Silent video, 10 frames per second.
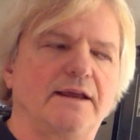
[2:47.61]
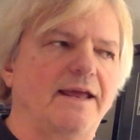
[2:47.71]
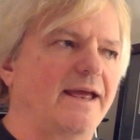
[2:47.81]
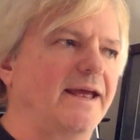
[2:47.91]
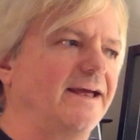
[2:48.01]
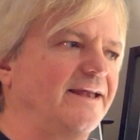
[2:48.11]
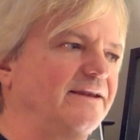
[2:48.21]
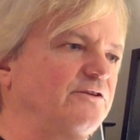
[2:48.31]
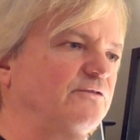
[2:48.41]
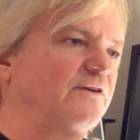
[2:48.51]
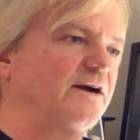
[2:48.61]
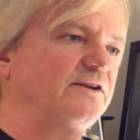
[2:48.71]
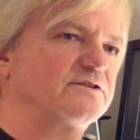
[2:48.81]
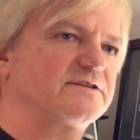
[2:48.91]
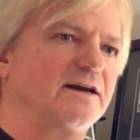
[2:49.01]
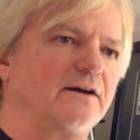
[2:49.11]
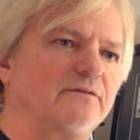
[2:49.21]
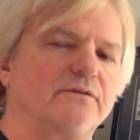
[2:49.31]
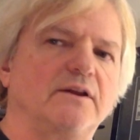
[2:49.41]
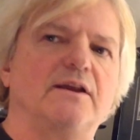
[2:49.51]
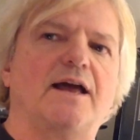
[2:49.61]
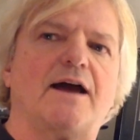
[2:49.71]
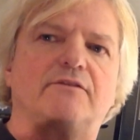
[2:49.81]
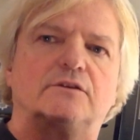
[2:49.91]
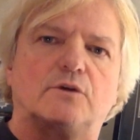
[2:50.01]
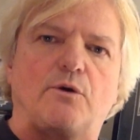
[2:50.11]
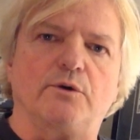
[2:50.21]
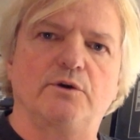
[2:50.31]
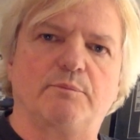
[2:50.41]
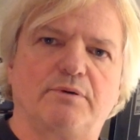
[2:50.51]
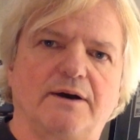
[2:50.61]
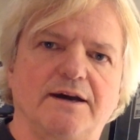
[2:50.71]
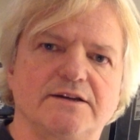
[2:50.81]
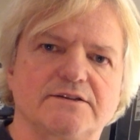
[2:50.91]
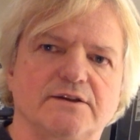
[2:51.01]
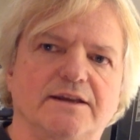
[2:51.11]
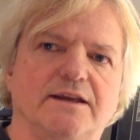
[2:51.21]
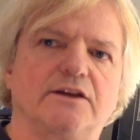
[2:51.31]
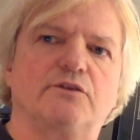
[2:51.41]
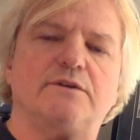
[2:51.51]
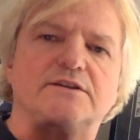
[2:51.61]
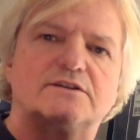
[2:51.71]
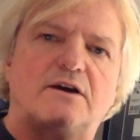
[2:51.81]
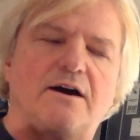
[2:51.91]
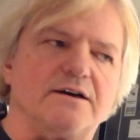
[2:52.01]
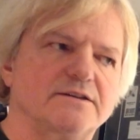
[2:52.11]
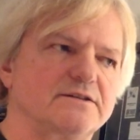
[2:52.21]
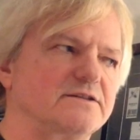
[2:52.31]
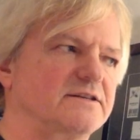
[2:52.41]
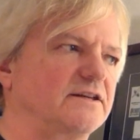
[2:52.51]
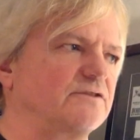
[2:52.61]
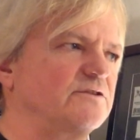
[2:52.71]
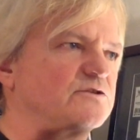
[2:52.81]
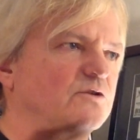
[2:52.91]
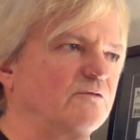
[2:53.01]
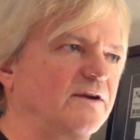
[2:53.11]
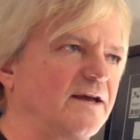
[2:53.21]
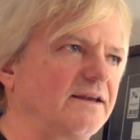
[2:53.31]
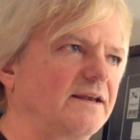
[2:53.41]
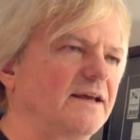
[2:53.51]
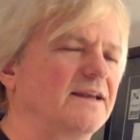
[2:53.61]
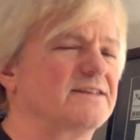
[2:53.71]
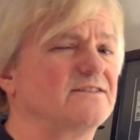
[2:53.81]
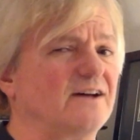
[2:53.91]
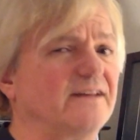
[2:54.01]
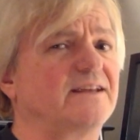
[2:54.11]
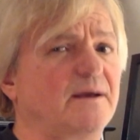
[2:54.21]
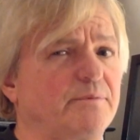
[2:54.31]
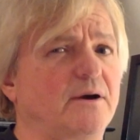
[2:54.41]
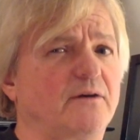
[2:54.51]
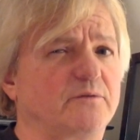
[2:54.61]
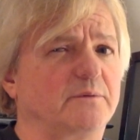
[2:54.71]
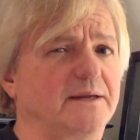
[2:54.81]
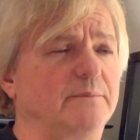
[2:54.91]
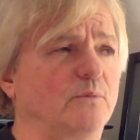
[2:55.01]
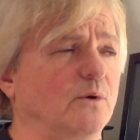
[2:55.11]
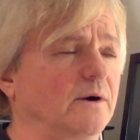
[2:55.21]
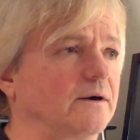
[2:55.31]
and you find yourself having to lower your price, increase costs, increase overhead, and it's not that profitable anymore.